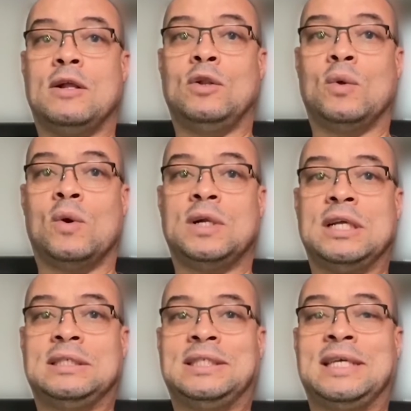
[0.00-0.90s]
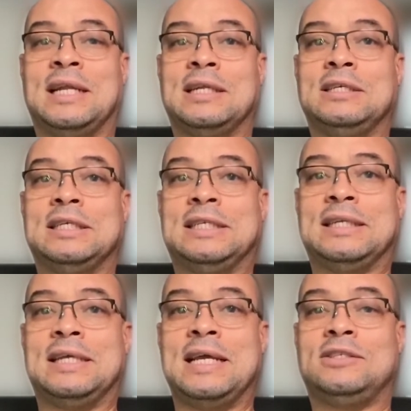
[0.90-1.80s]
the Lord is telling you
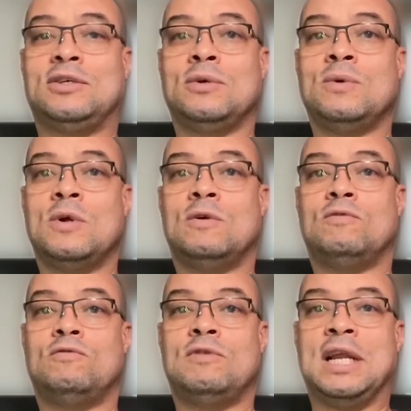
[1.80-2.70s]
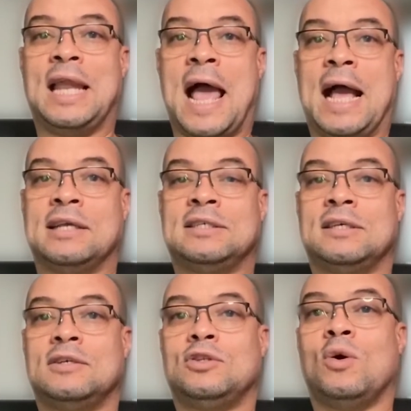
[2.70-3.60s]
today to relax.
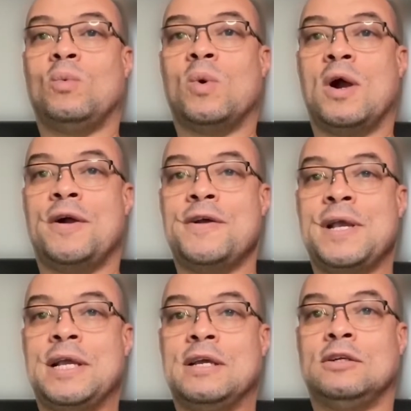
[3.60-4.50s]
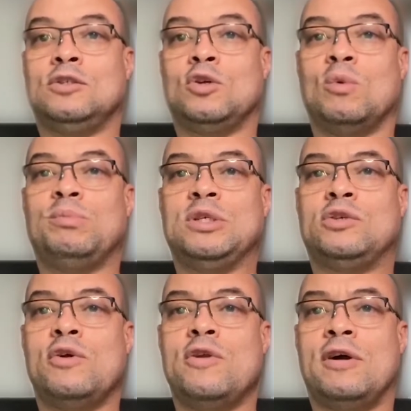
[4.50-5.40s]
Don't worry. Don't be
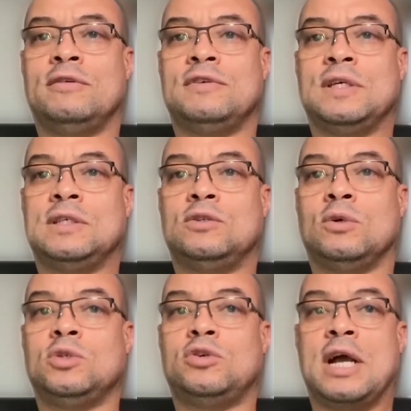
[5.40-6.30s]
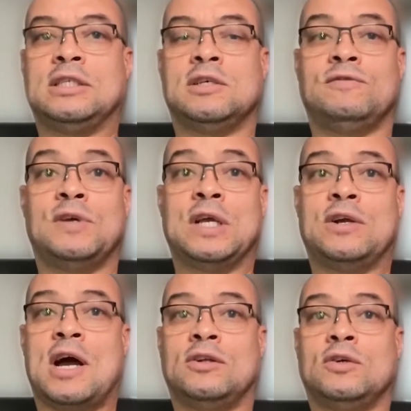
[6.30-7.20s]
so nervous. Don't try to figure
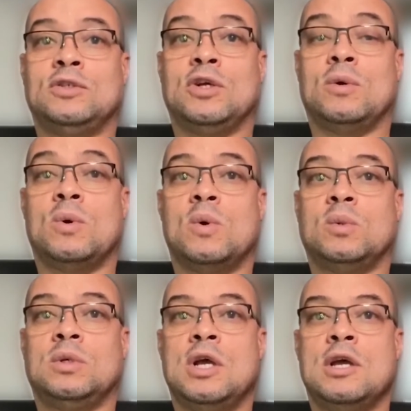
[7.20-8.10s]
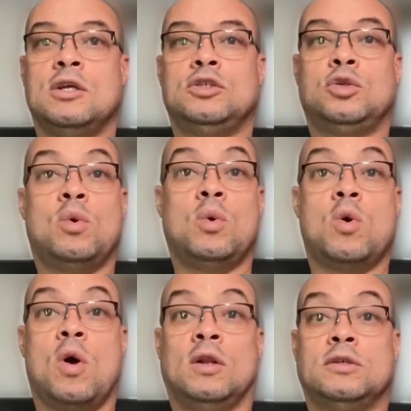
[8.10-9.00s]
it out on your own. Don't
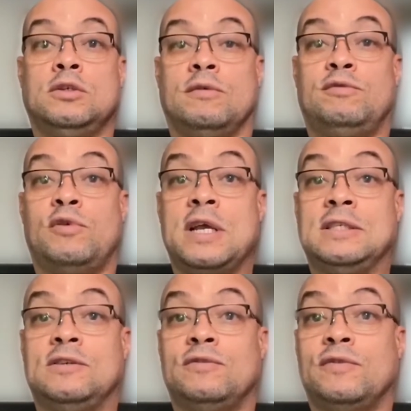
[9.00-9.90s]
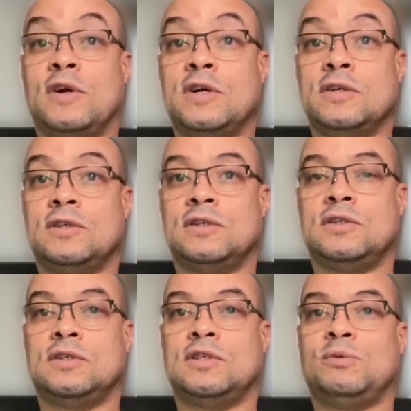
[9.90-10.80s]
call on your friends first,
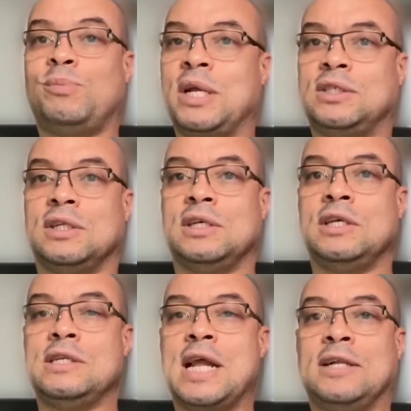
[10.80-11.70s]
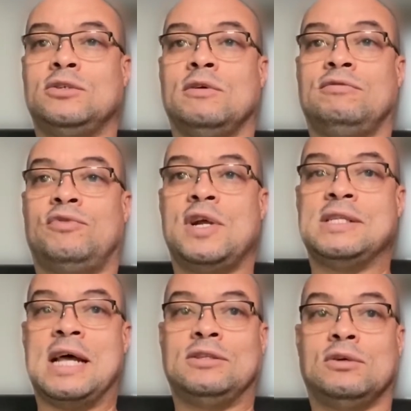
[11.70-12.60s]
especially not your
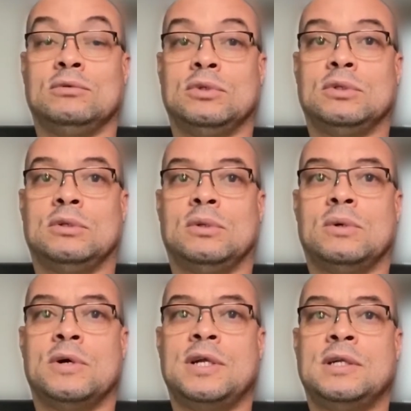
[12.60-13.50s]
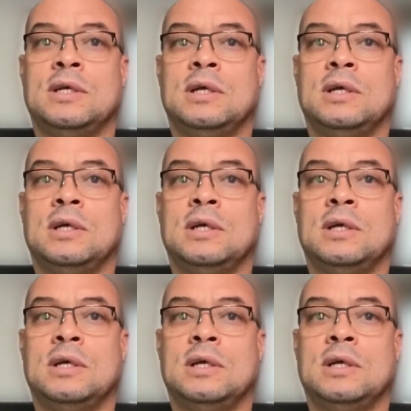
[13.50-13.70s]
friend that don't know the Lord.